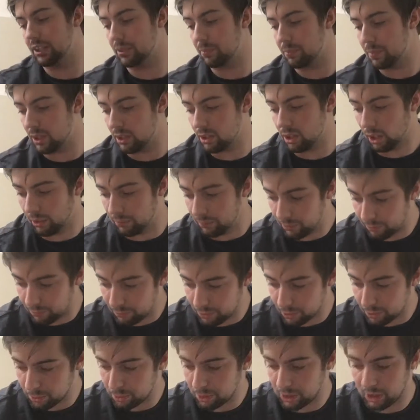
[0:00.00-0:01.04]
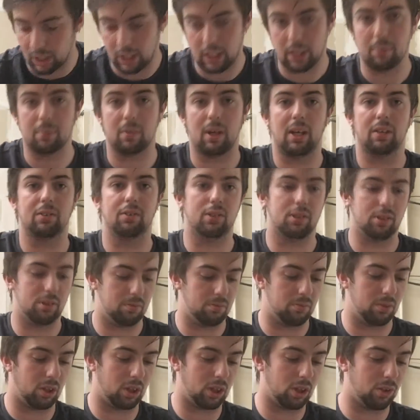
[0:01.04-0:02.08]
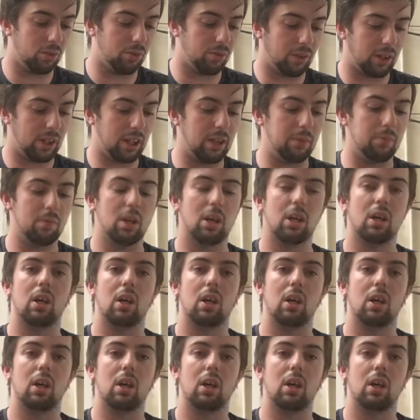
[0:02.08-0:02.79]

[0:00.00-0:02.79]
It's a bit like the Fuel game and the golf game.